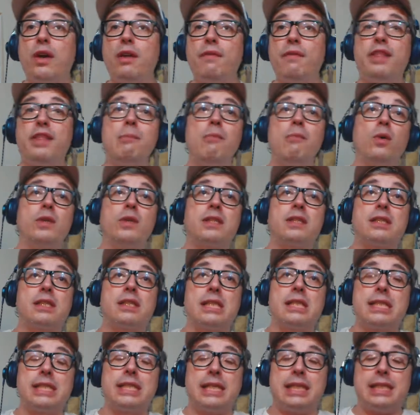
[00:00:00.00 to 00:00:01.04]
of the most
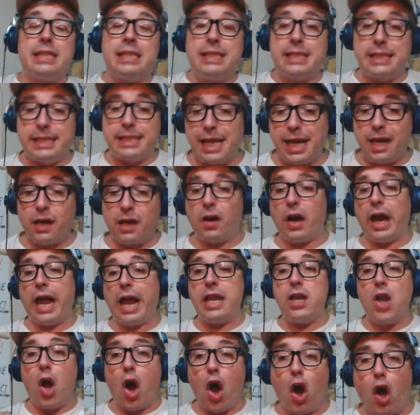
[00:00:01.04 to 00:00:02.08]
sincere
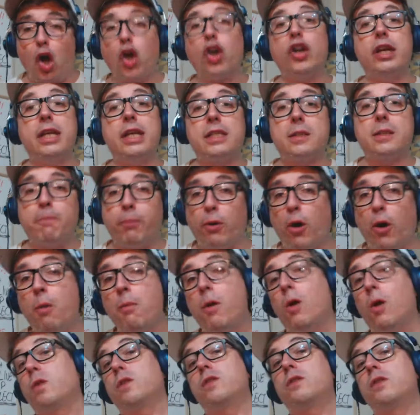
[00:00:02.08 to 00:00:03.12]
and earnest
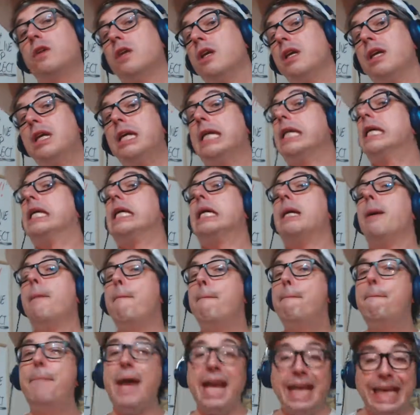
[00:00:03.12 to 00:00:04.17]
promos.
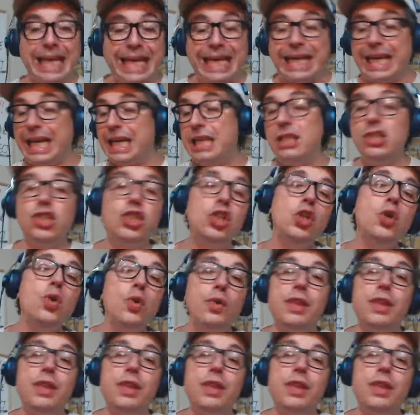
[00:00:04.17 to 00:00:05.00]
Becky can do